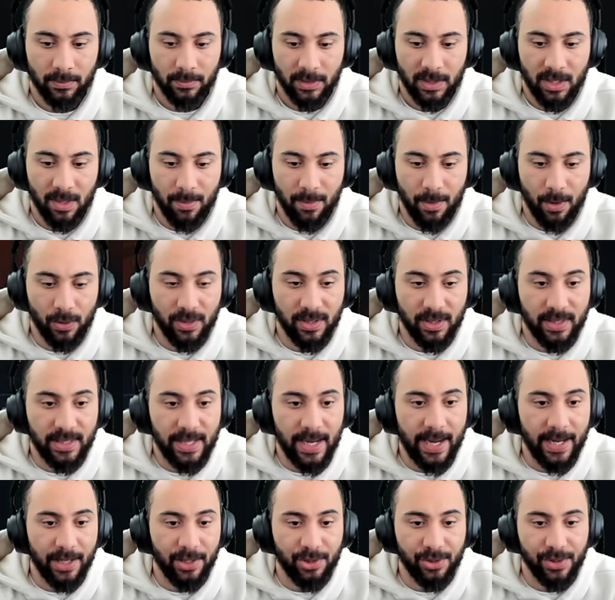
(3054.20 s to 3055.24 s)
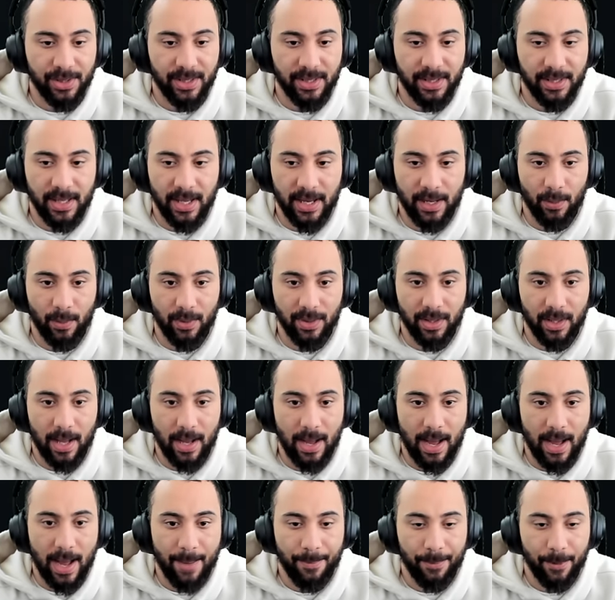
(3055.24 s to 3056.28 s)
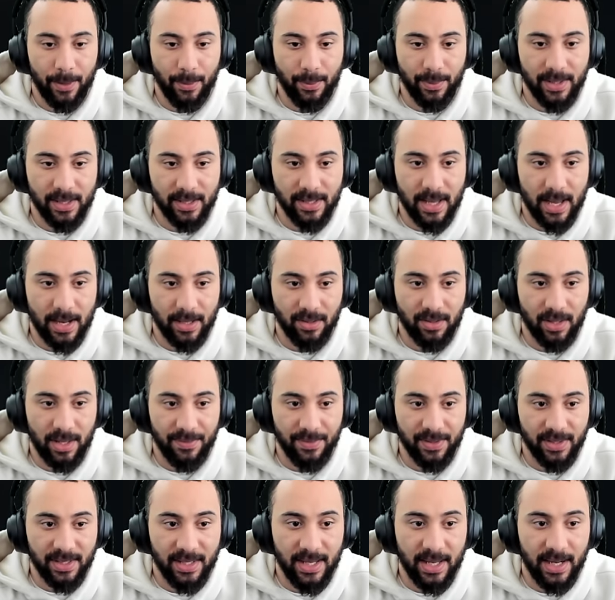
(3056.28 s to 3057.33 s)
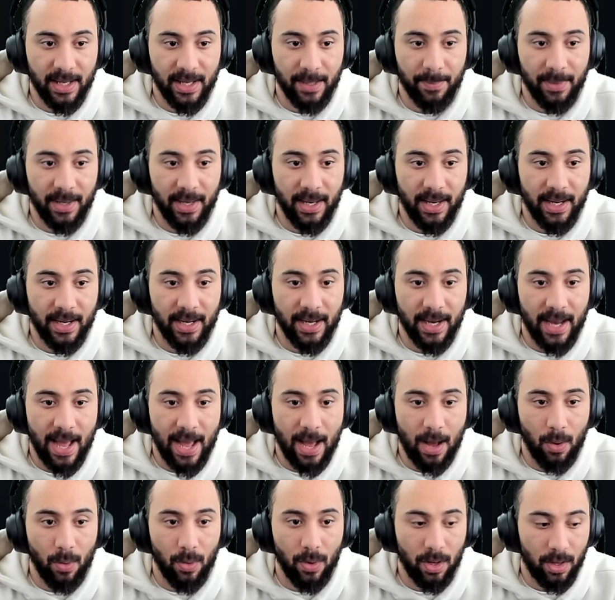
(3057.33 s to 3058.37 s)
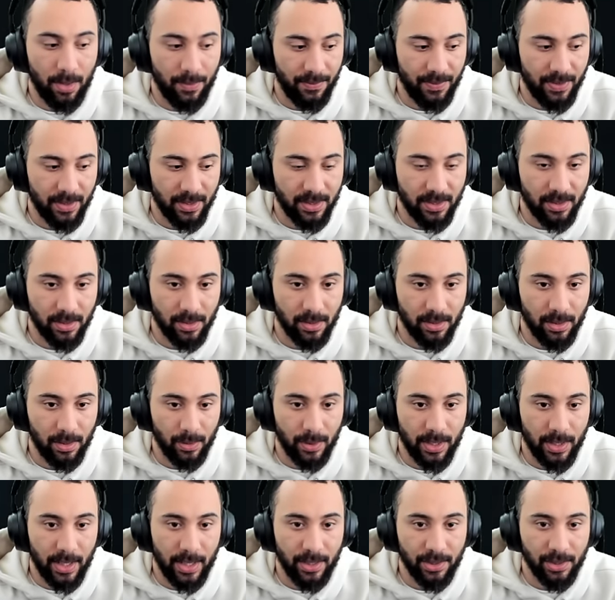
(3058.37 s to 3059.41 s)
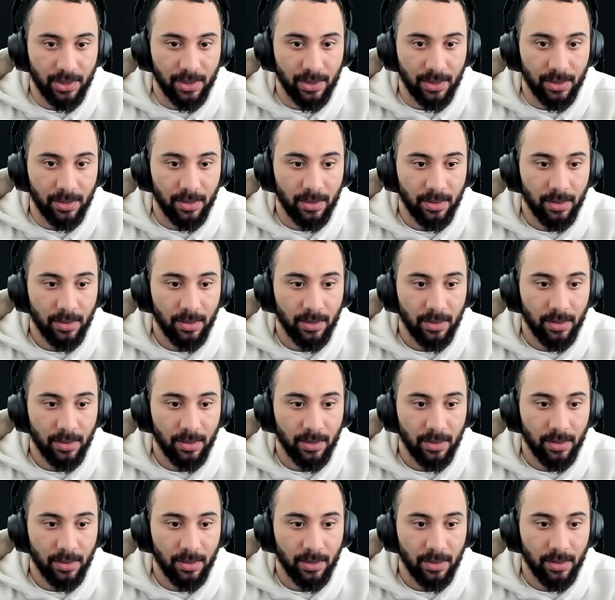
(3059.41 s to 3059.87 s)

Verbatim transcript: The most dangerous thing with operating with this enclave is getting in and out of this location.